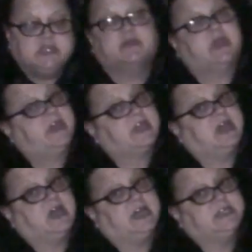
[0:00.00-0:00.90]
okay,
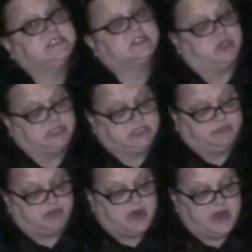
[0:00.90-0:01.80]
guys, thoughts
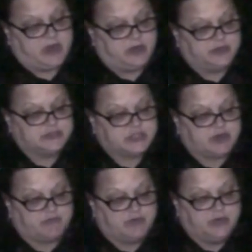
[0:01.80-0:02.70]
and prayers.
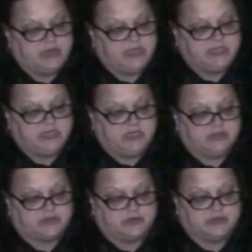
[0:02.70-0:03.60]
Rudy
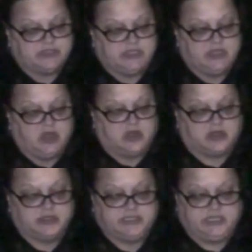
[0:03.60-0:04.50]

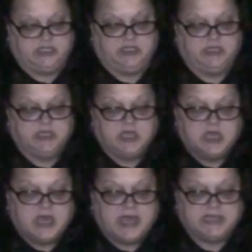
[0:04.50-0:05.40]
D13RD
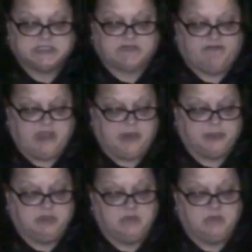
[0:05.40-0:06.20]
has a family